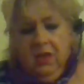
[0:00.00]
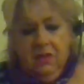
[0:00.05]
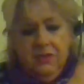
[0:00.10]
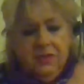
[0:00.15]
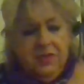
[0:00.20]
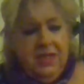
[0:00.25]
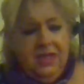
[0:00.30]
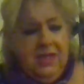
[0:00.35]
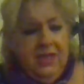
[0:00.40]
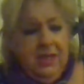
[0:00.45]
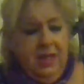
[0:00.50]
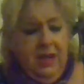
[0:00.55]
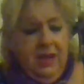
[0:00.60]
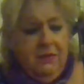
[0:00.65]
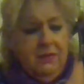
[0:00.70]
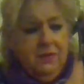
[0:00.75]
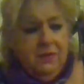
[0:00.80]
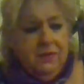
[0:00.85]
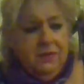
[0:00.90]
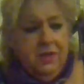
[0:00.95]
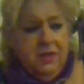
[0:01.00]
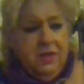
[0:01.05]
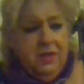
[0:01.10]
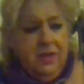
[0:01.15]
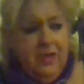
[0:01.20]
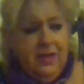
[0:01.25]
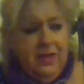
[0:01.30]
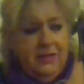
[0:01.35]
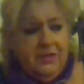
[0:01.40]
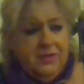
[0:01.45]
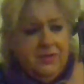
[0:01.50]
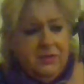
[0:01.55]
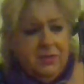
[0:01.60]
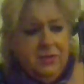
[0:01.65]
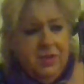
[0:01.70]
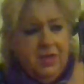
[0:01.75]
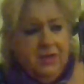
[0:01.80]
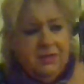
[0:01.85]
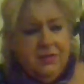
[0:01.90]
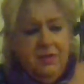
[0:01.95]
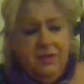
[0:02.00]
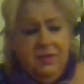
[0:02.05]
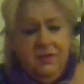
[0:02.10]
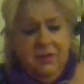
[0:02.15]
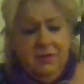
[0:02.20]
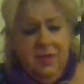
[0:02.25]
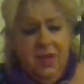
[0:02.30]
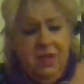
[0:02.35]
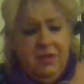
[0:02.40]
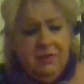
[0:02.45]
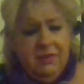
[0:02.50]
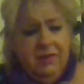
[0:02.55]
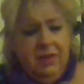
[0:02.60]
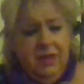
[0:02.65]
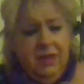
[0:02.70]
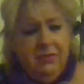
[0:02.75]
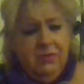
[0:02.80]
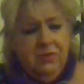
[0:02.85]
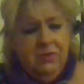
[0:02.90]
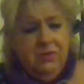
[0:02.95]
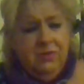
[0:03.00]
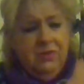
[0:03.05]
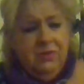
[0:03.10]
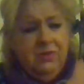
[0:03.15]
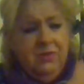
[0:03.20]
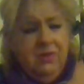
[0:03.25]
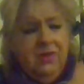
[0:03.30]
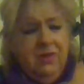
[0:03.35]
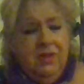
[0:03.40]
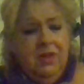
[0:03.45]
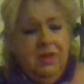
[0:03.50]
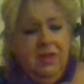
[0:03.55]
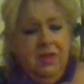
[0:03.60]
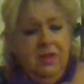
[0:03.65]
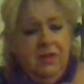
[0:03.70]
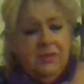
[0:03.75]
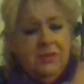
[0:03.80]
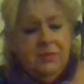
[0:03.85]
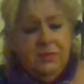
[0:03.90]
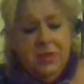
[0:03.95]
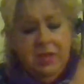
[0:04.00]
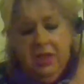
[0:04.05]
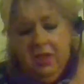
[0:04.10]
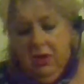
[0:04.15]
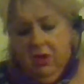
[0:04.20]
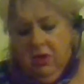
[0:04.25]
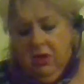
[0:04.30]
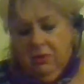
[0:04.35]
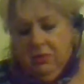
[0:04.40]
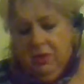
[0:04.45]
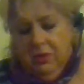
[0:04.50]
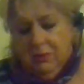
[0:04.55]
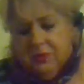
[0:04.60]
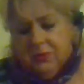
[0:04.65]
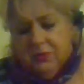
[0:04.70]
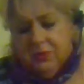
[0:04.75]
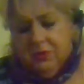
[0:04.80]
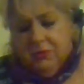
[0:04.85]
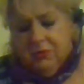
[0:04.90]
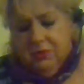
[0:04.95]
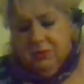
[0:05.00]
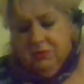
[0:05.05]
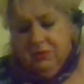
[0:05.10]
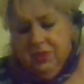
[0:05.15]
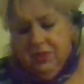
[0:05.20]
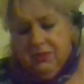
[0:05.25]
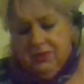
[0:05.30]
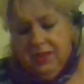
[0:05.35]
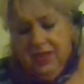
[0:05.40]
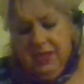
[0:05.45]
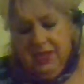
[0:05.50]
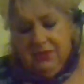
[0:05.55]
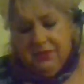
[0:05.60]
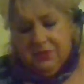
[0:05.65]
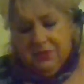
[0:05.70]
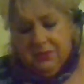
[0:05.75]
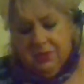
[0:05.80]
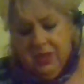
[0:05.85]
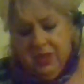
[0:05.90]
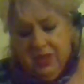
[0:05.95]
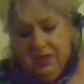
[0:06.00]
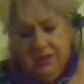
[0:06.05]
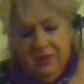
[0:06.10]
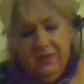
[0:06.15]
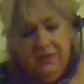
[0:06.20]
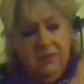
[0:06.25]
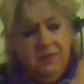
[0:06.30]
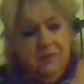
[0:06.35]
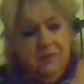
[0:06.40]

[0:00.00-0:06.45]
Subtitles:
taking everything as directed on the label. So I'm taking all my prescription meds as directed.